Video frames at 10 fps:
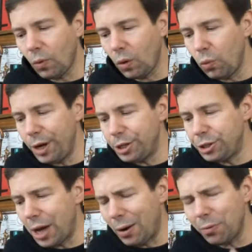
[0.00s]
which
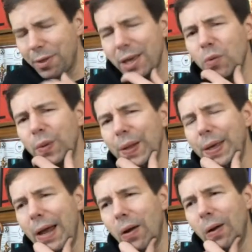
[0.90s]
I don't think you really
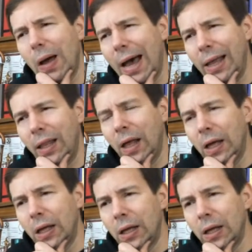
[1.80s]
get on Isla,